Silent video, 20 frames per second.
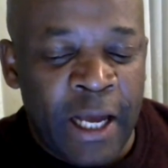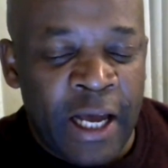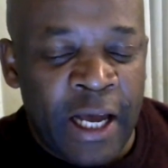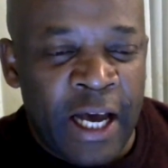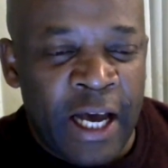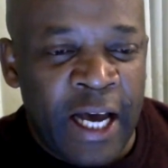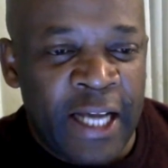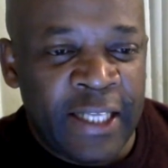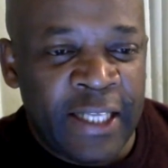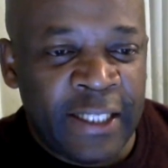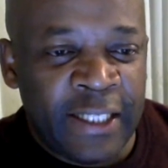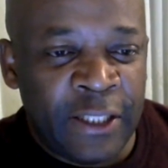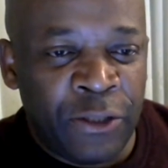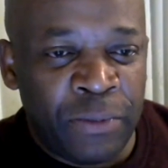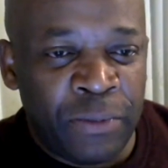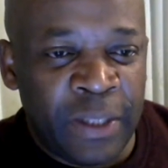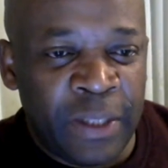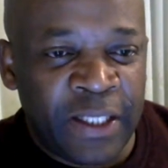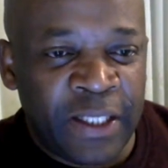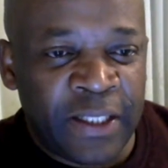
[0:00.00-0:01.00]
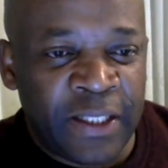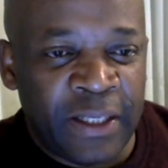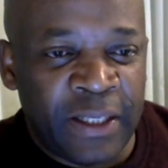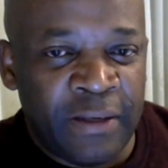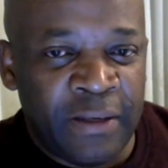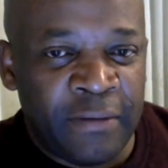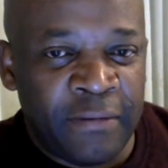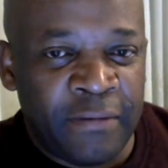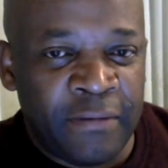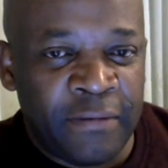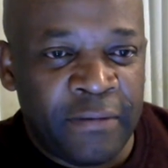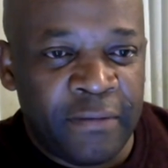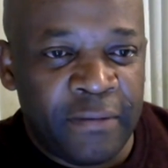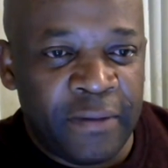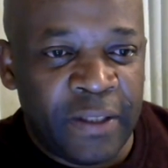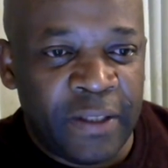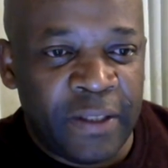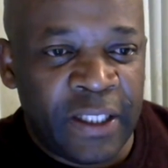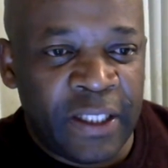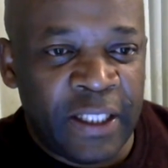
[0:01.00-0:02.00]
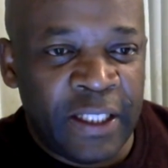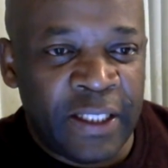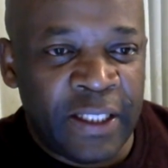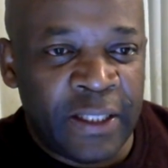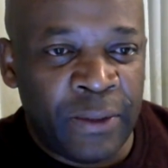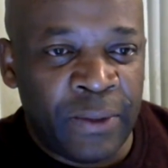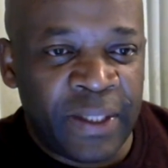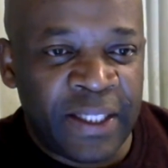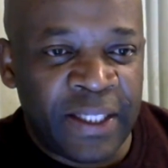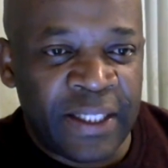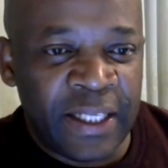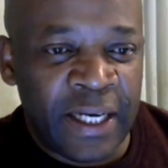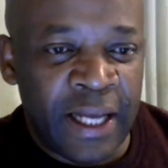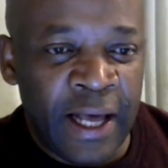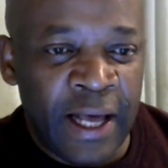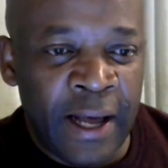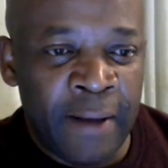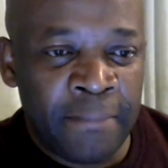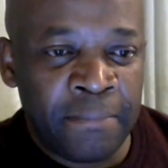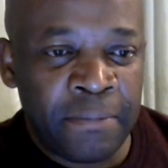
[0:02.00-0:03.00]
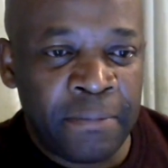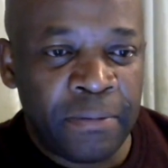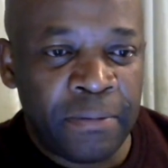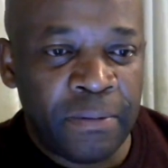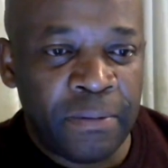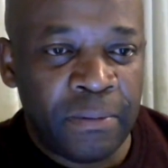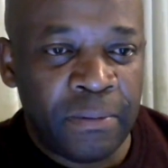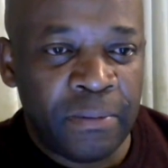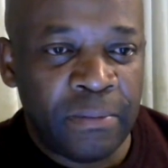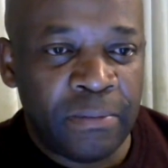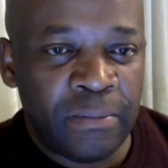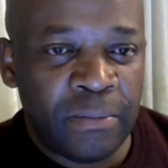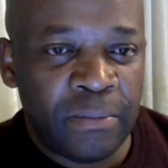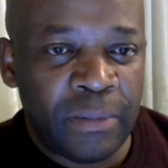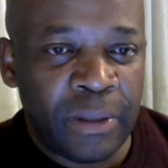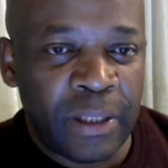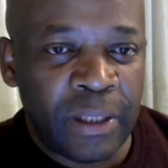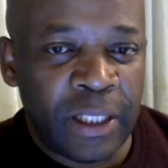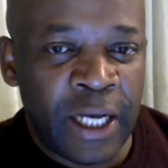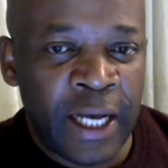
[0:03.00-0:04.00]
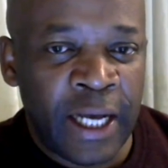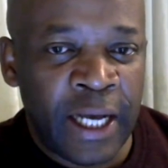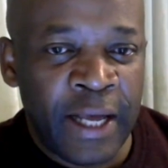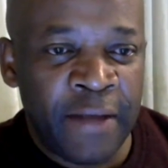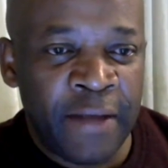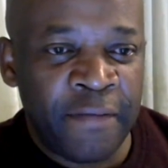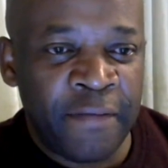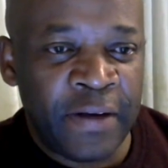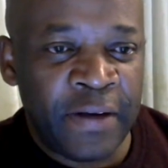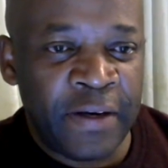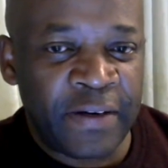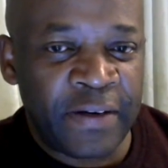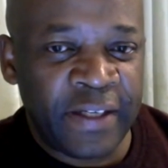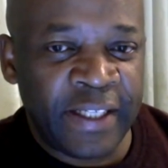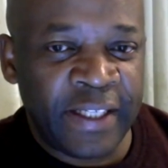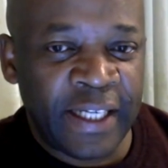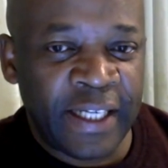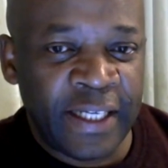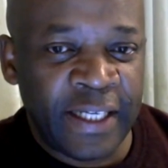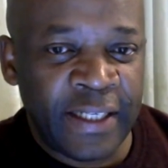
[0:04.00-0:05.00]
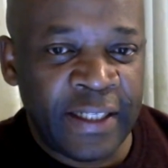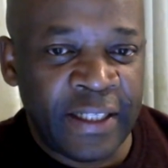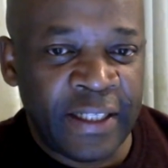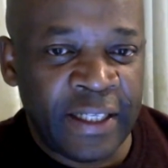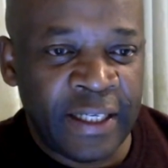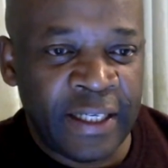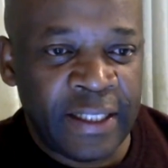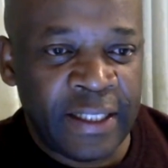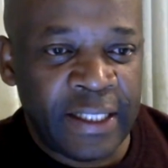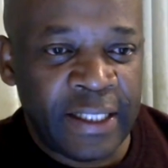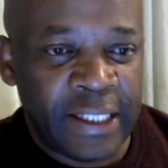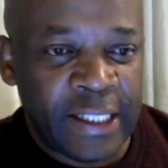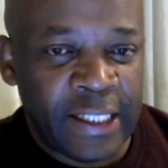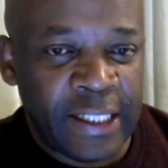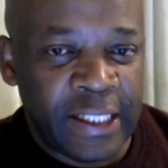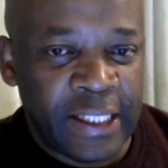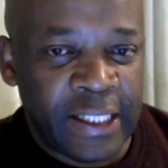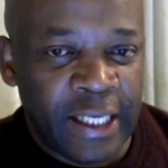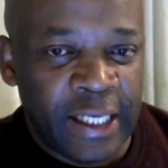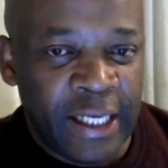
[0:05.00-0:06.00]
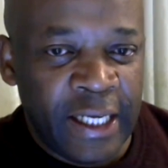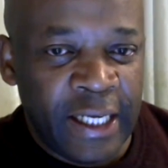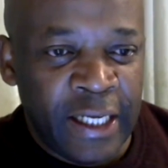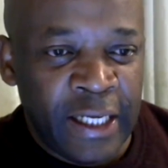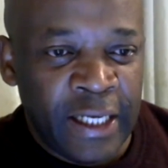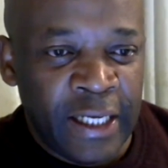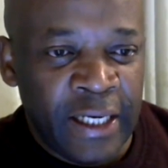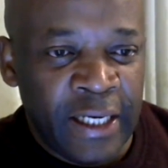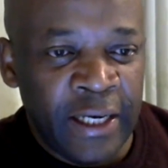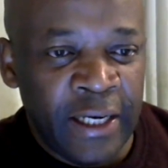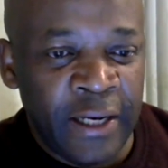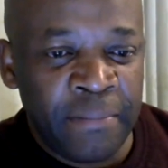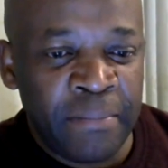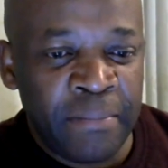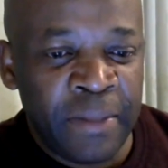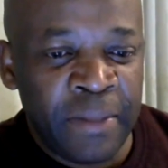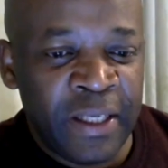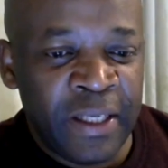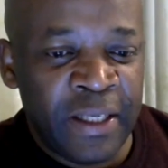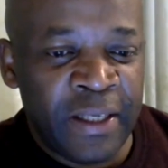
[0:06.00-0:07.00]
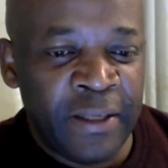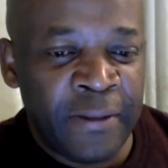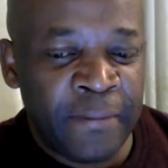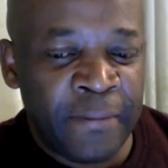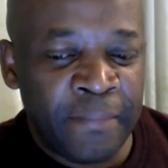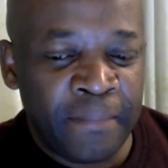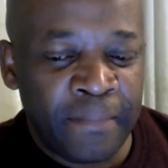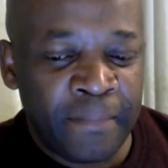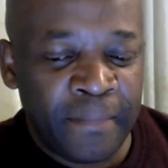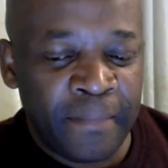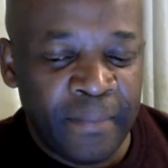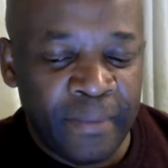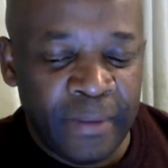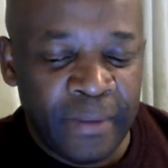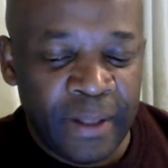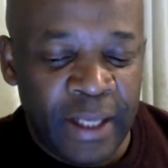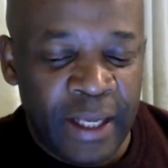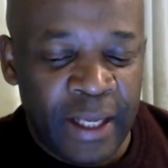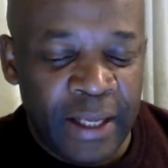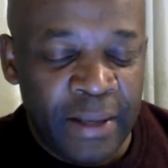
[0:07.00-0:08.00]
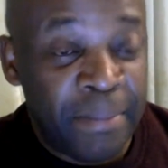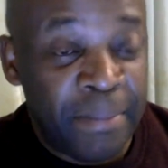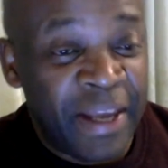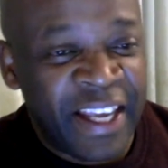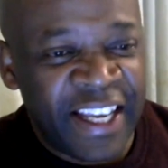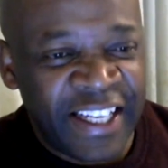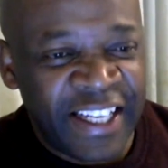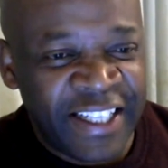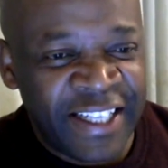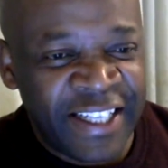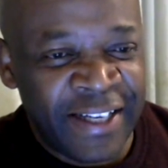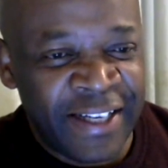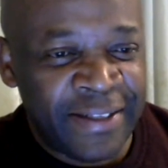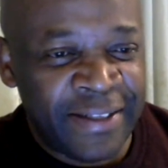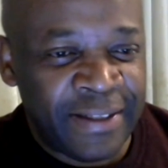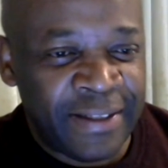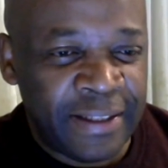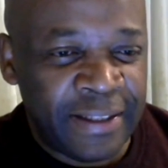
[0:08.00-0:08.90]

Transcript: I said to myself, since I was still up, I haven't retired yet. Let me make a 10.